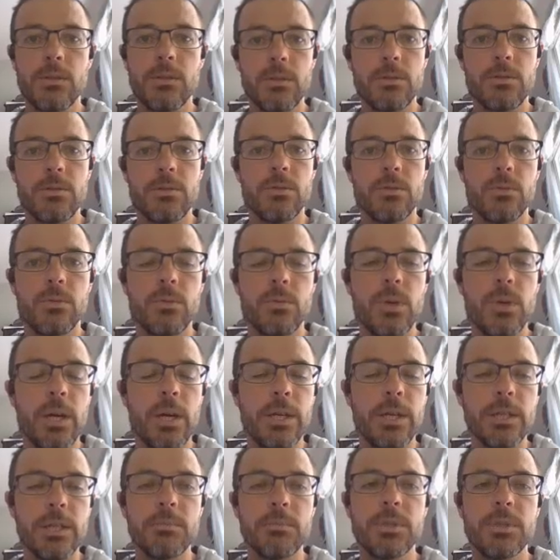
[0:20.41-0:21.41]
or the two
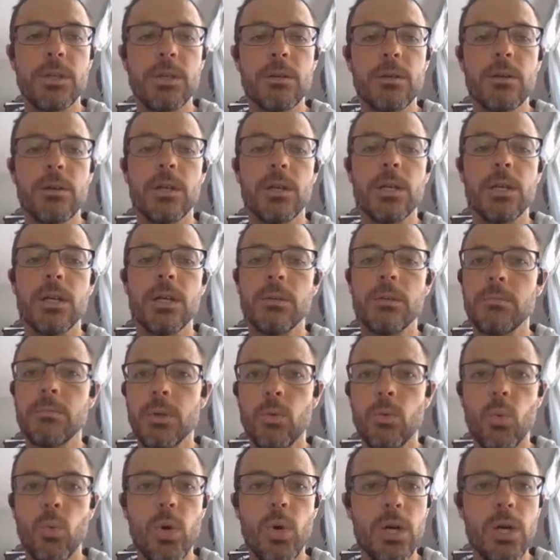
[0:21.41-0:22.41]
items here in
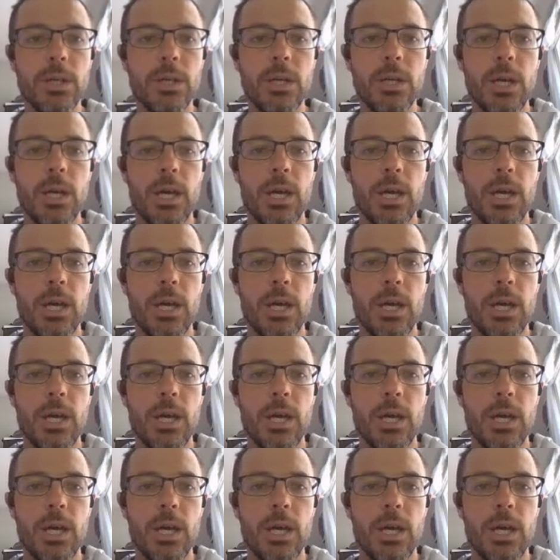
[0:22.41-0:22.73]
number 1.